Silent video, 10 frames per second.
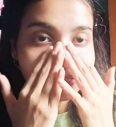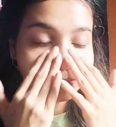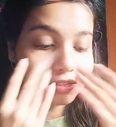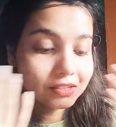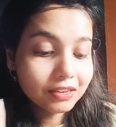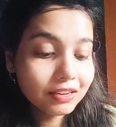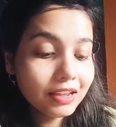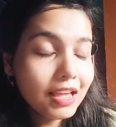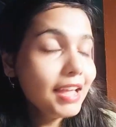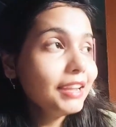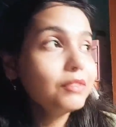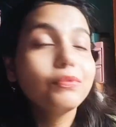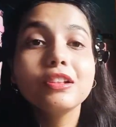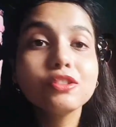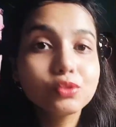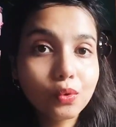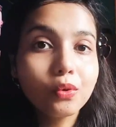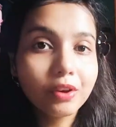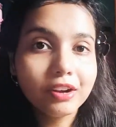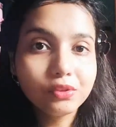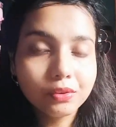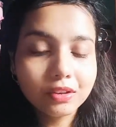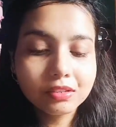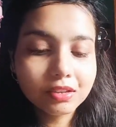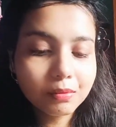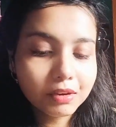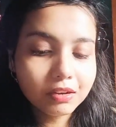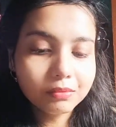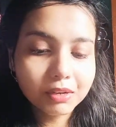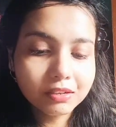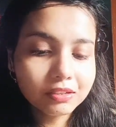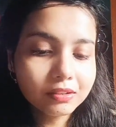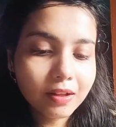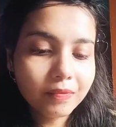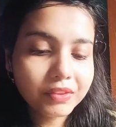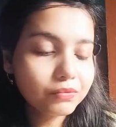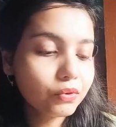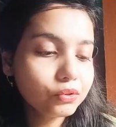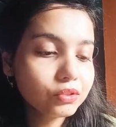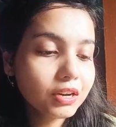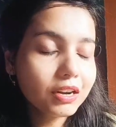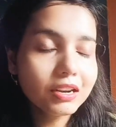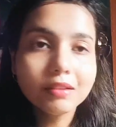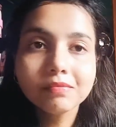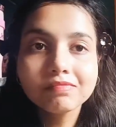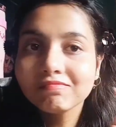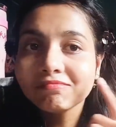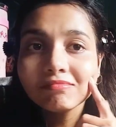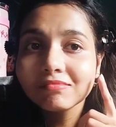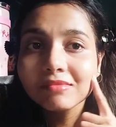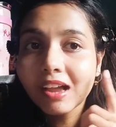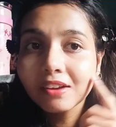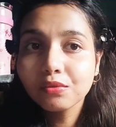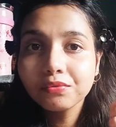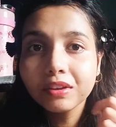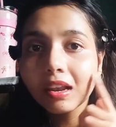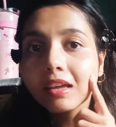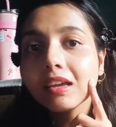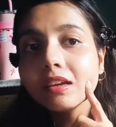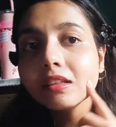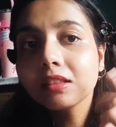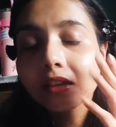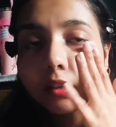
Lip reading: Especially, it feels so great during summer, but unfortunately, I don't feel like anything.